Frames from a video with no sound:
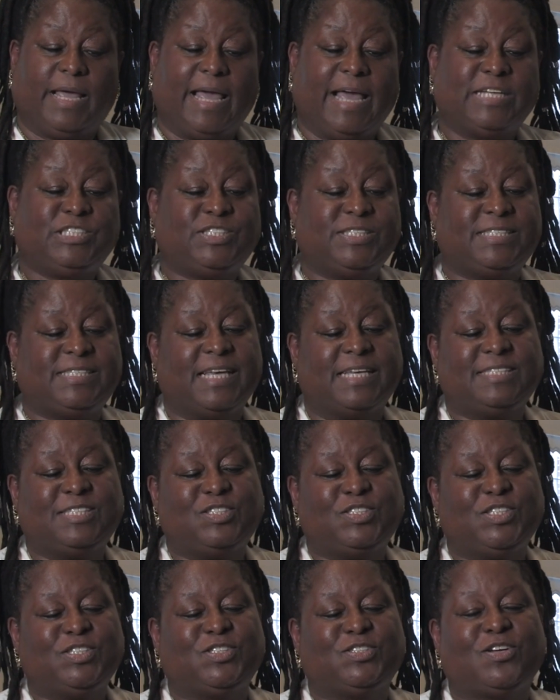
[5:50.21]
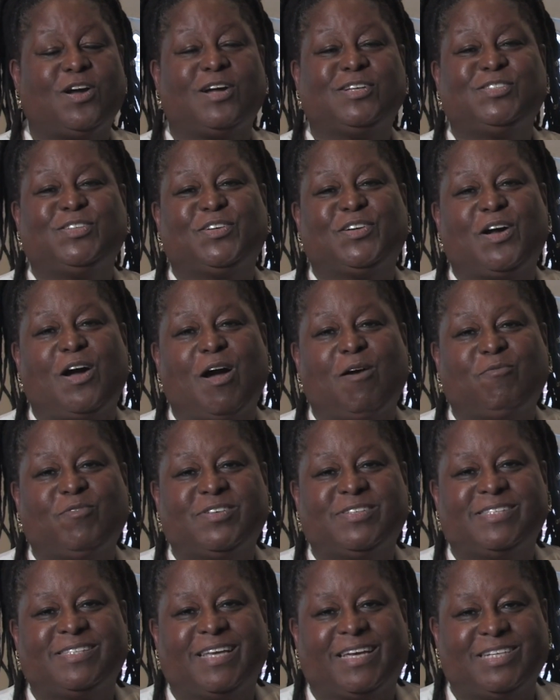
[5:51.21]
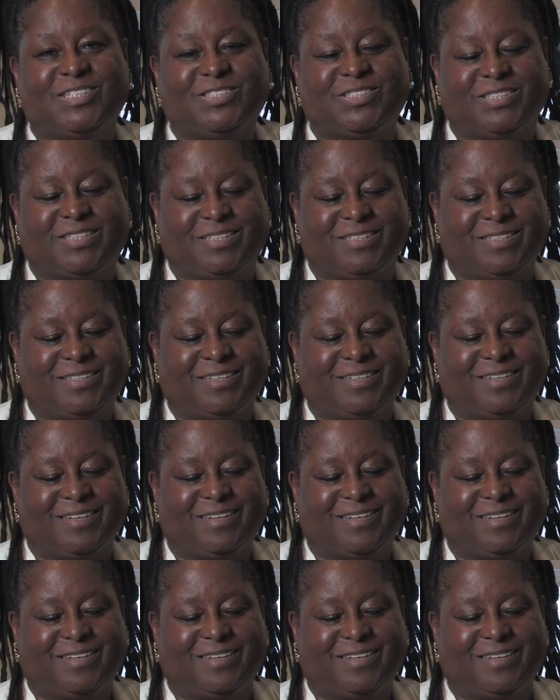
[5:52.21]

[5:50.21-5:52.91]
And she says that she starts her conversation